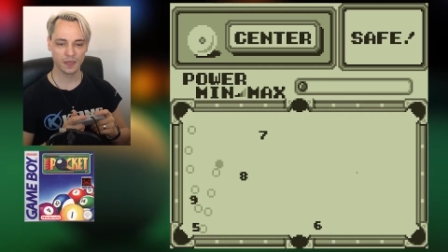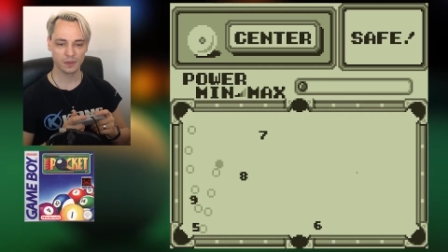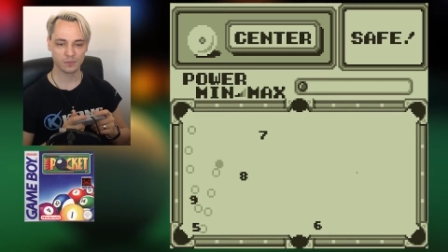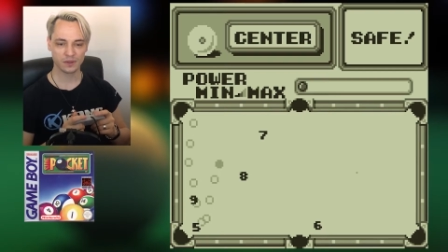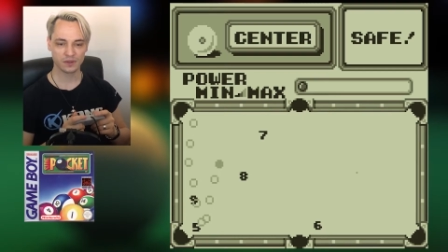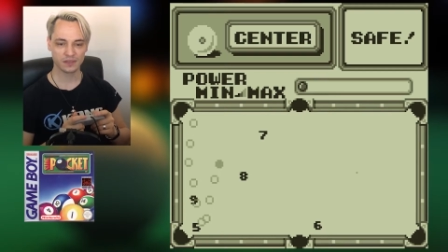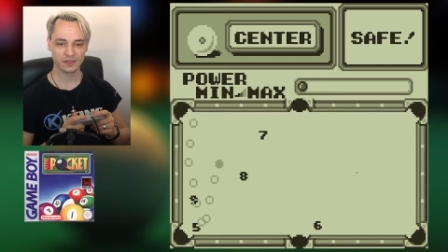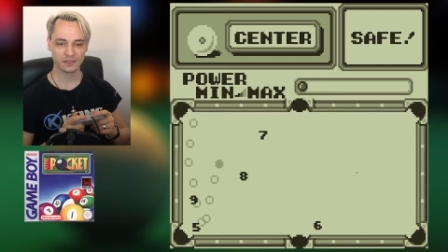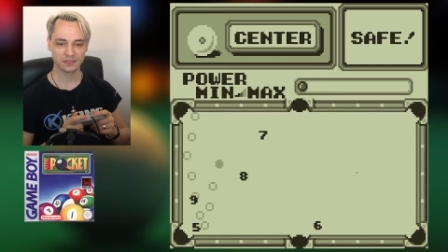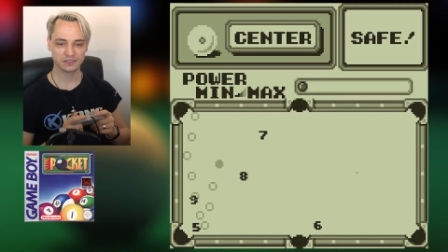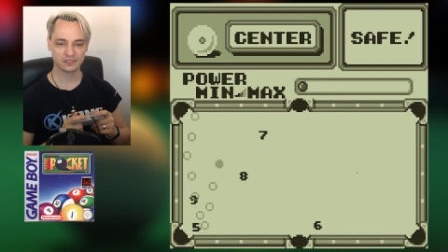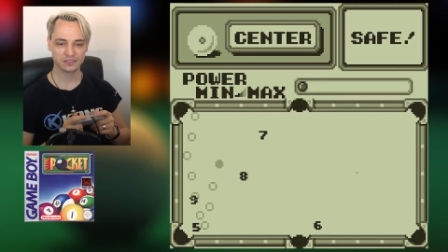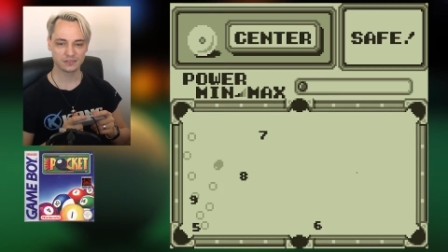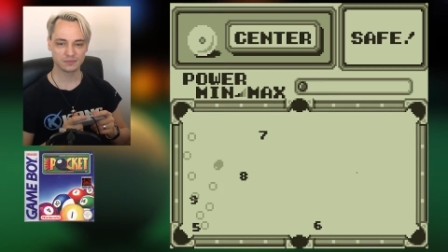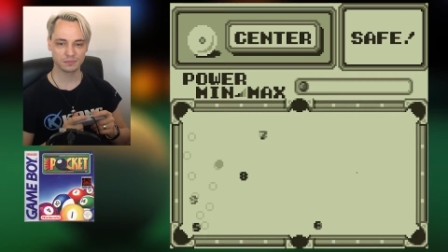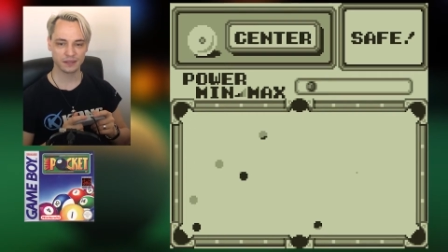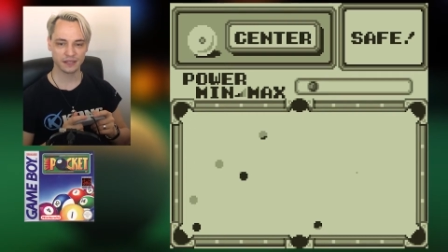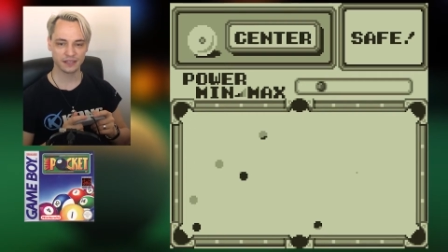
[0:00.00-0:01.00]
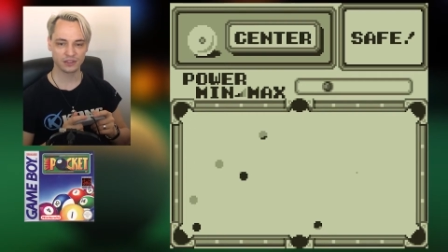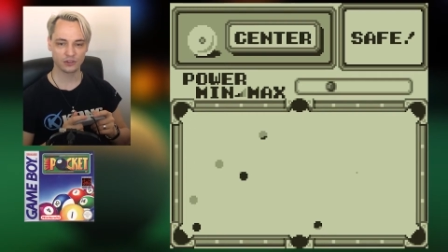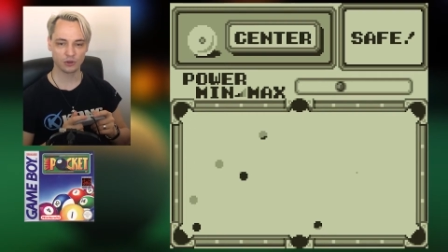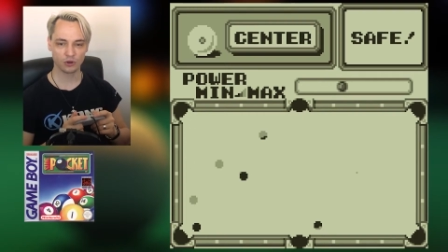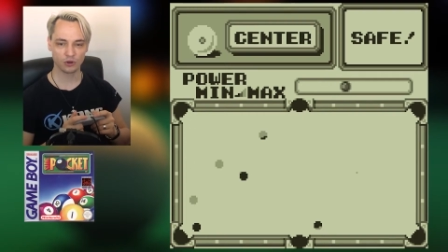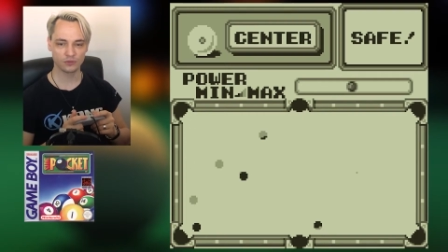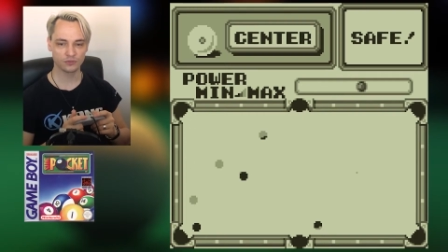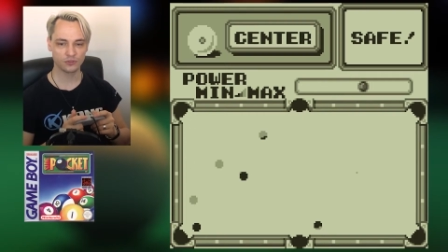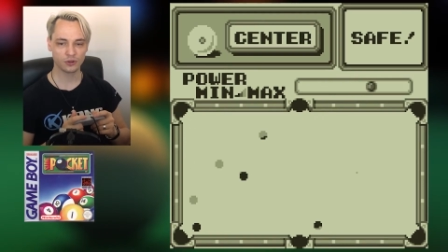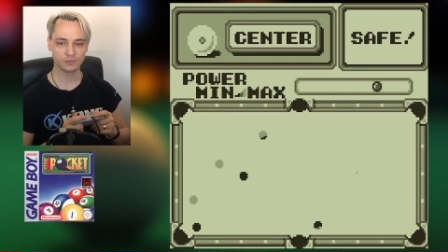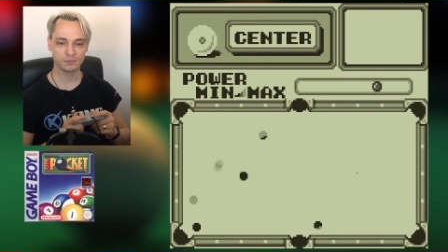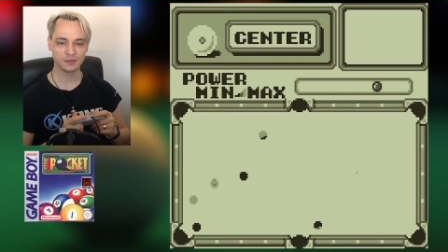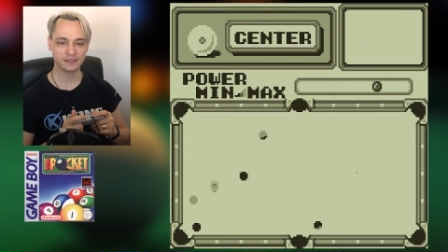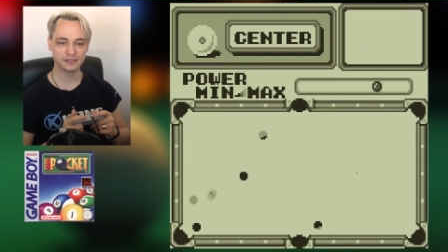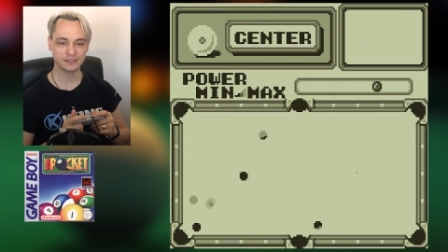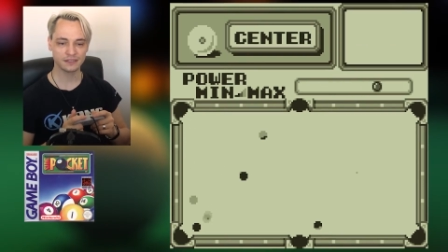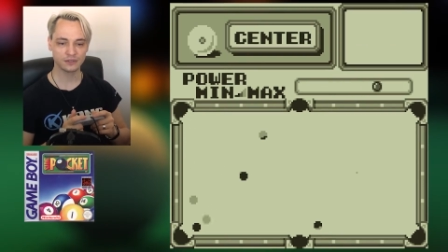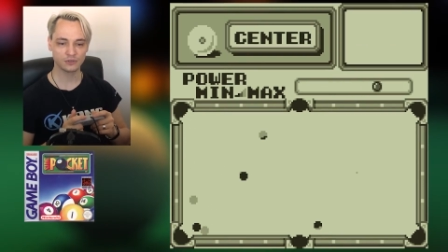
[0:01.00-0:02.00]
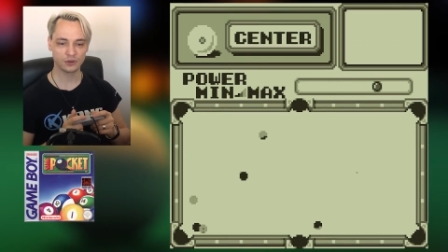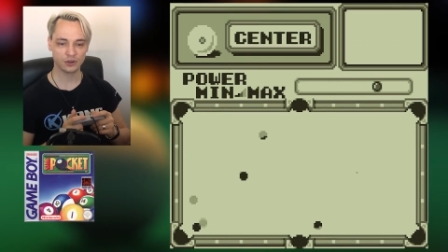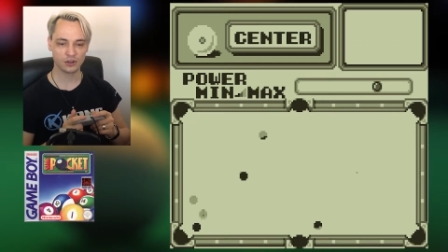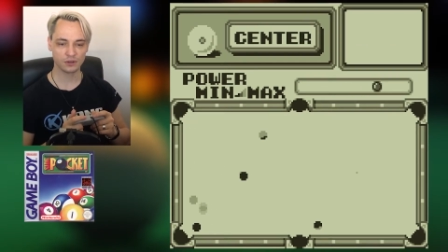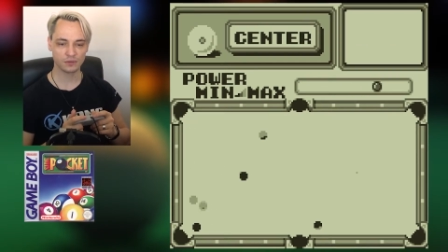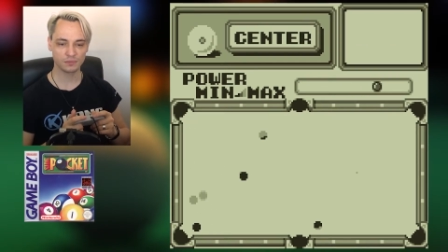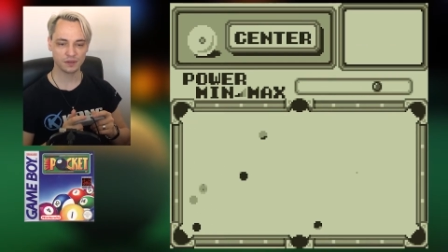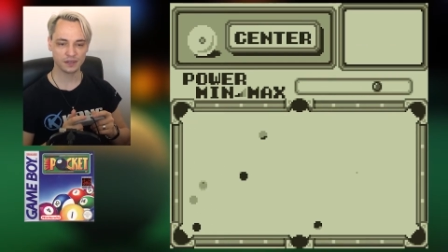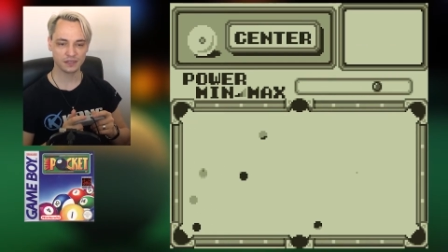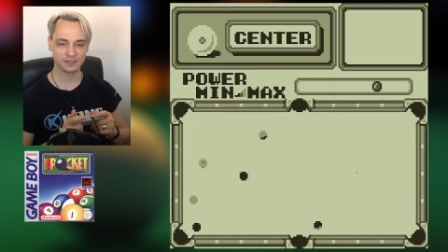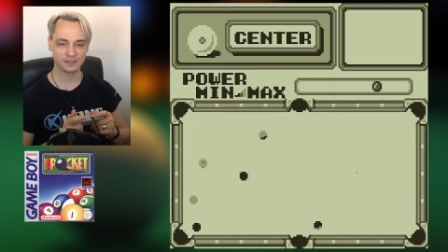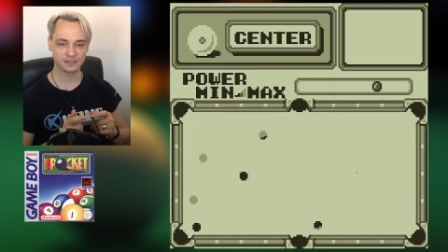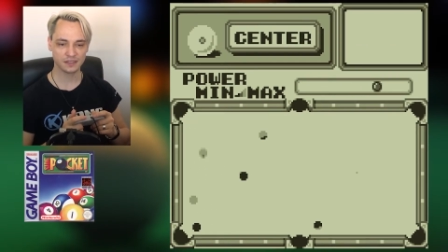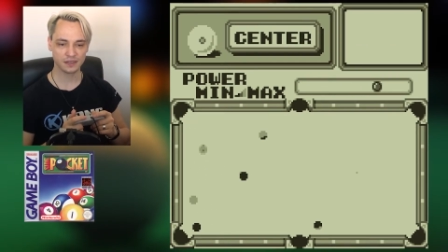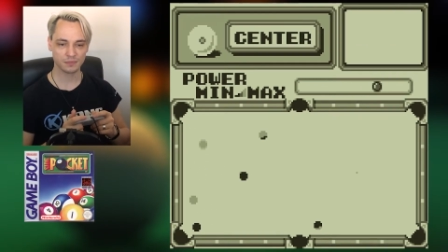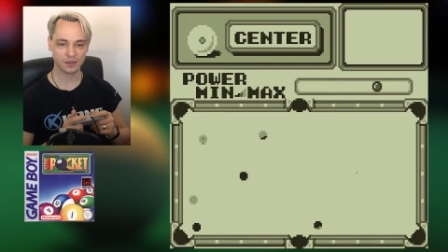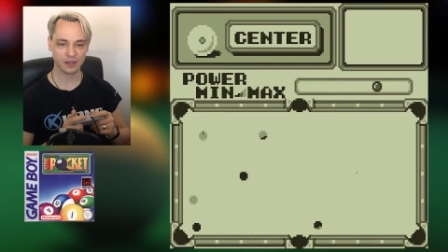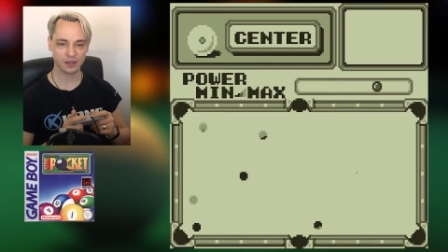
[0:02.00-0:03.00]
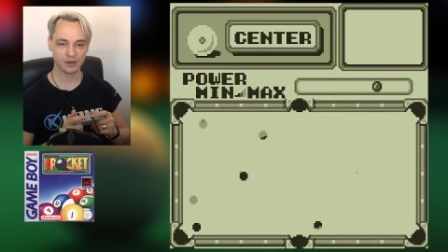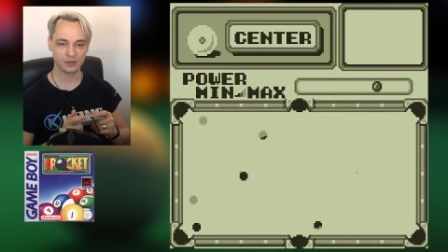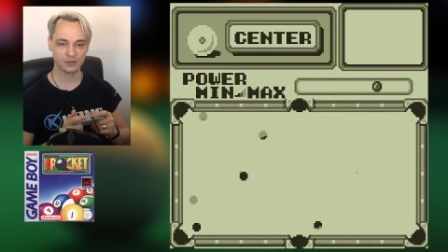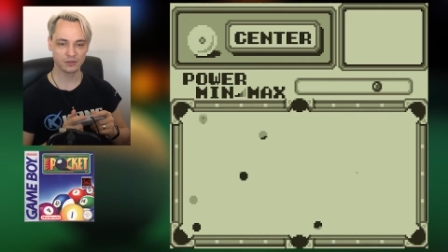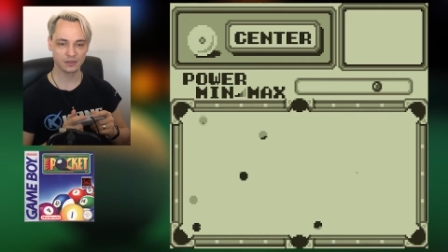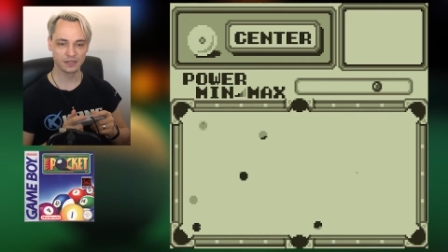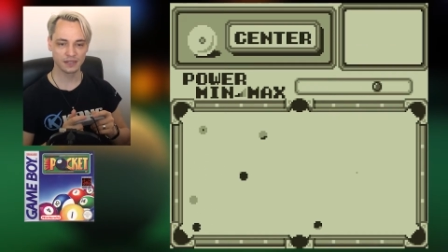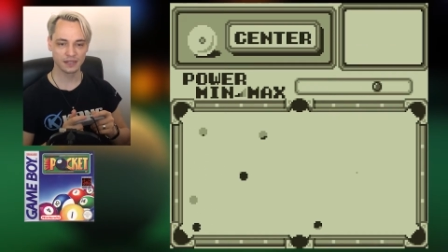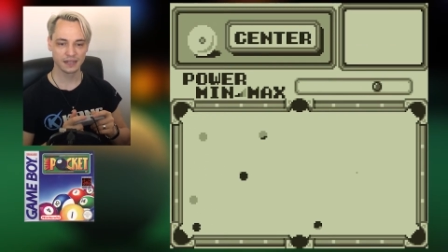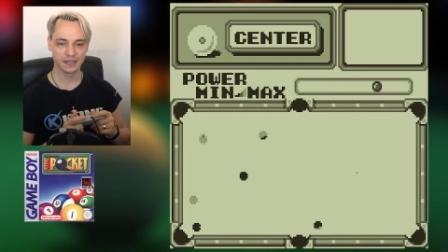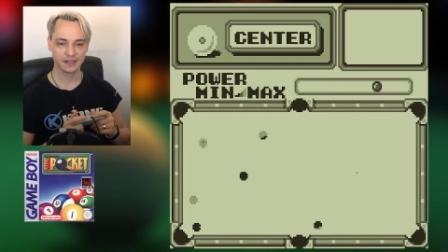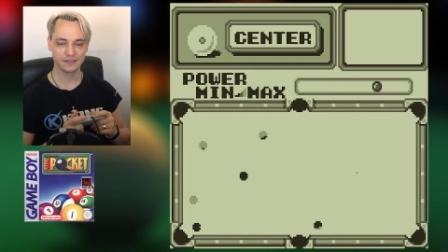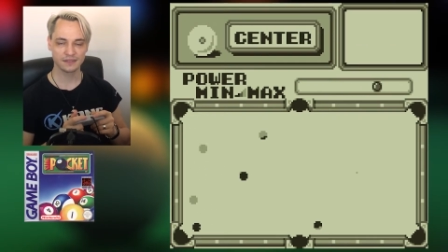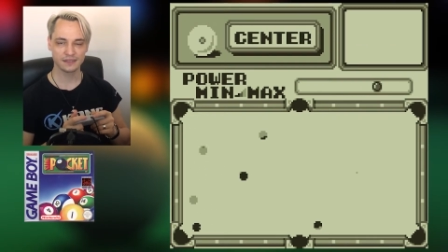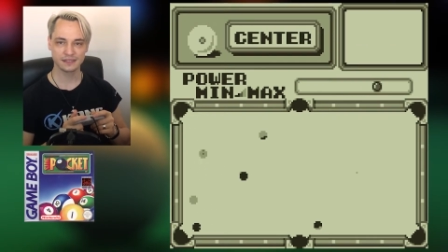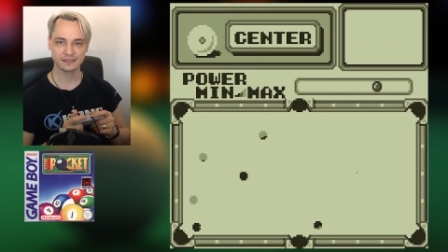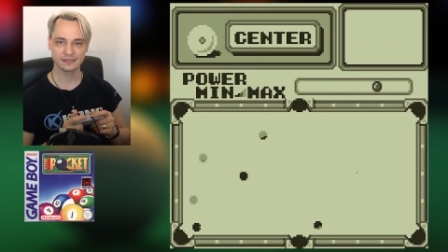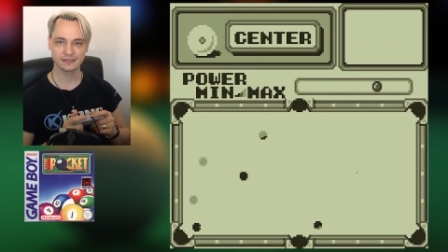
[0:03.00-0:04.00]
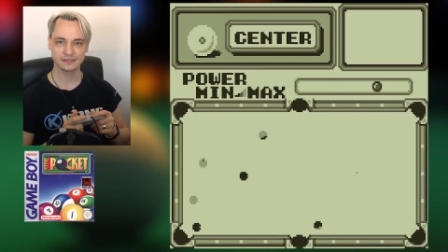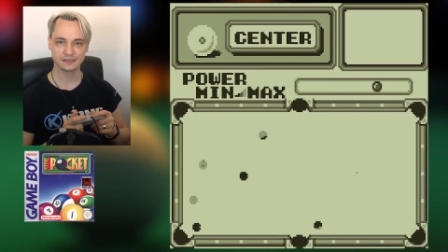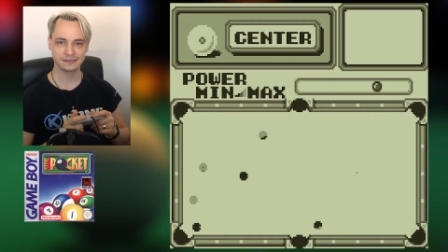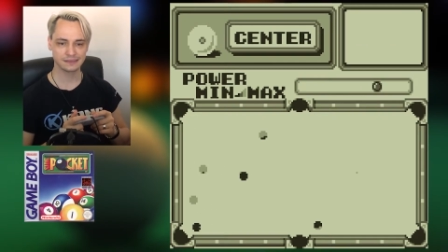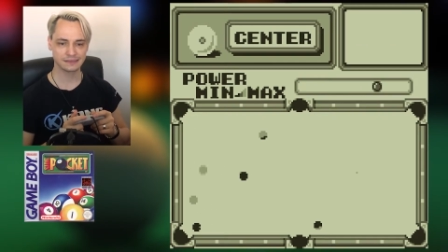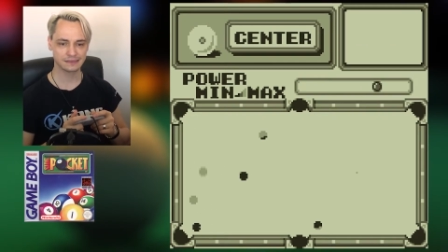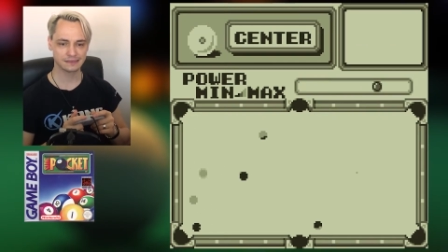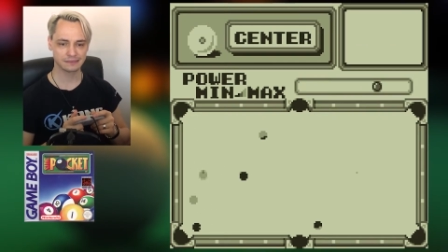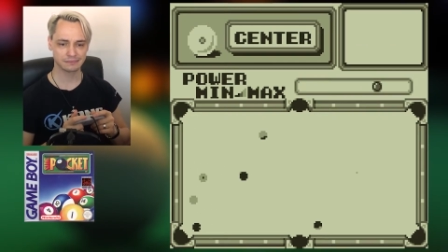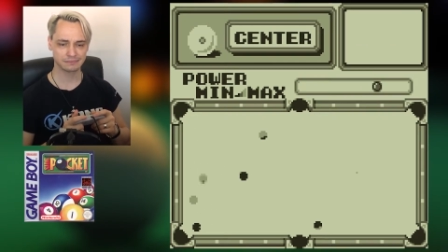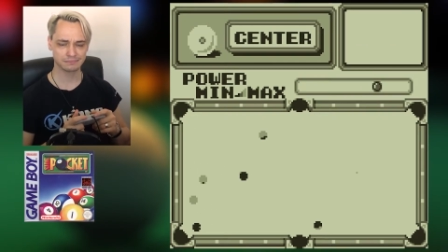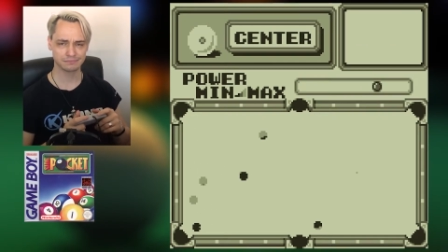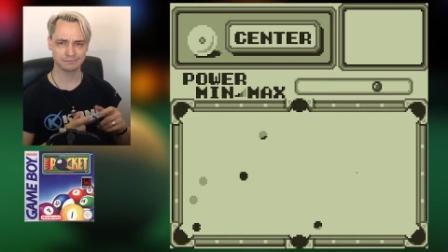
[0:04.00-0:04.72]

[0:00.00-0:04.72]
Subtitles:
where they just play golf completely wrong, but somehow this is